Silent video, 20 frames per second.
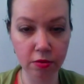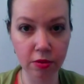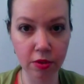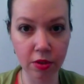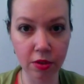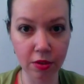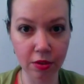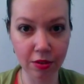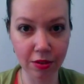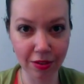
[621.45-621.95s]

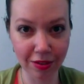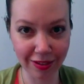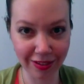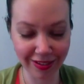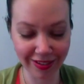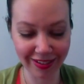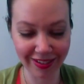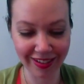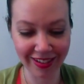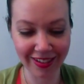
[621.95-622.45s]

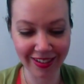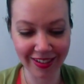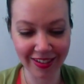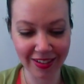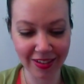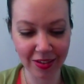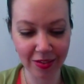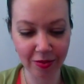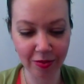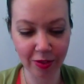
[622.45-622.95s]

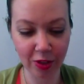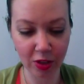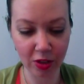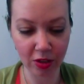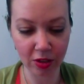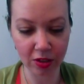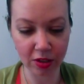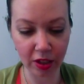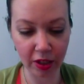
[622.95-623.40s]
Looks